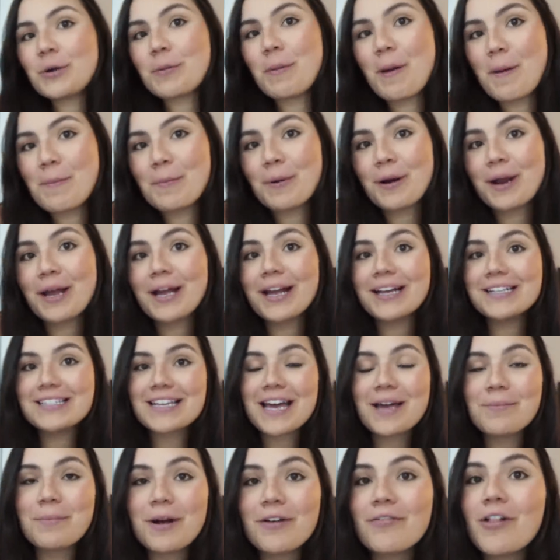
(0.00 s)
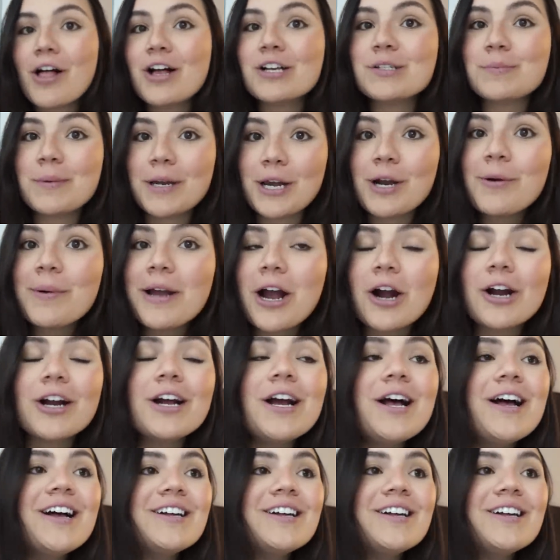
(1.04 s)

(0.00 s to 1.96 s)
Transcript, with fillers: remembering to end my vlogs but here we are.